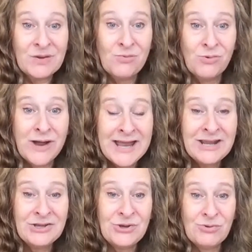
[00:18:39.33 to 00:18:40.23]
When
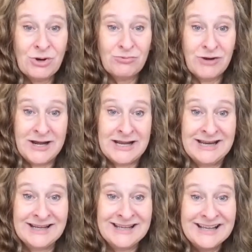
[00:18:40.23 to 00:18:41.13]
you are
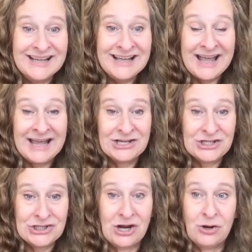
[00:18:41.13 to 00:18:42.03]
running a
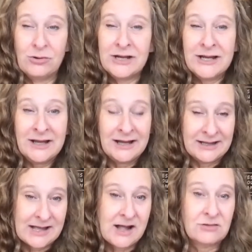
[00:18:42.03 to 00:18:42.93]
show, a
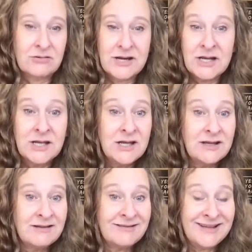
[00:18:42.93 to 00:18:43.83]
gallery,
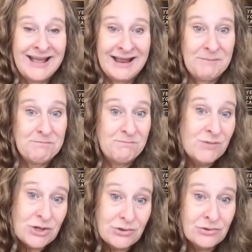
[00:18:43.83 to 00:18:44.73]
a
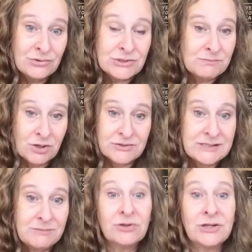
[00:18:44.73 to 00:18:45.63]
huge
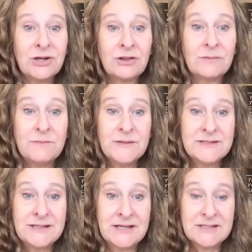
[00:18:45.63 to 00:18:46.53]
multi-million dollar
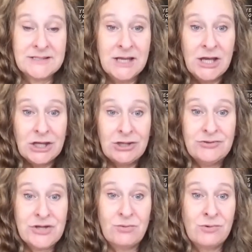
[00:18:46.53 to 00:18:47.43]
business, you
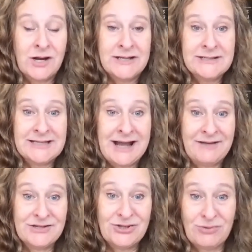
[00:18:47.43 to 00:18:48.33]
don't want to
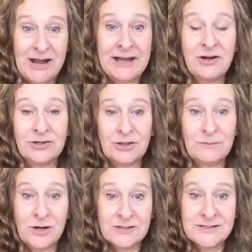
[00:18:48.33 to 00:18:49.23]
have a drag on your
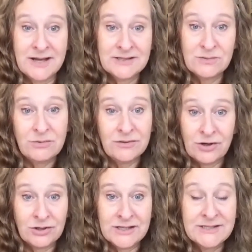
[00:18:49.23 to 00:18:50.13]
process with
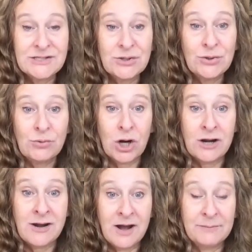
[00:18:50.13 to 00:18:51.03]
artists who are
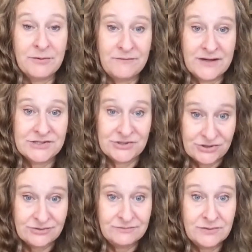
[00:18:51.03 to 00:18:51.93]
not
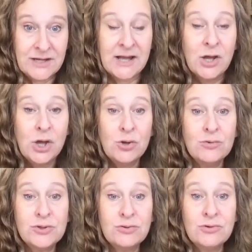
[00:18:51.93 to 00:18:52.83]
professional, okay?
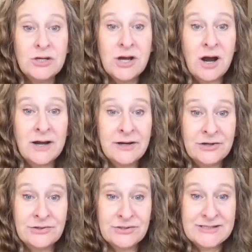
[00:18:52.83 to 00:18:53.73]
Who do not
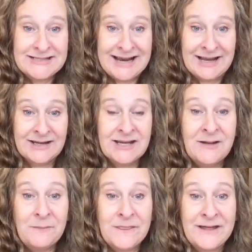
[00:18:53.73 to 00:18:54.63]
understand
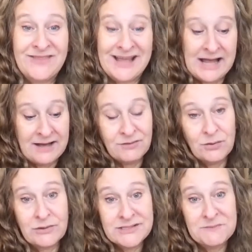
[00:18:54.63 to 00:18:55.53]
that they have
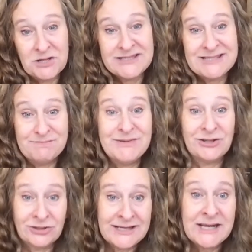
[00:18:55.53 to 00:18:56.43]
a
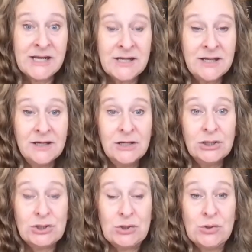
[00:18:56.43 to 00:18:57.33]
responsibility
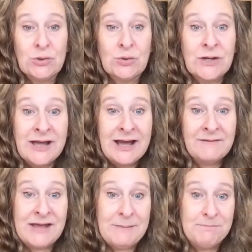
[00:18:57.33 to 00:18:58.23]
to
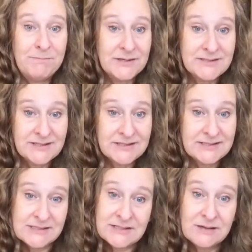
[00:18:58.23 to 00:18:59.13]
have a business
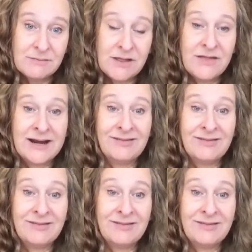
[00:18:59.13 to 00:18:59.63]
system that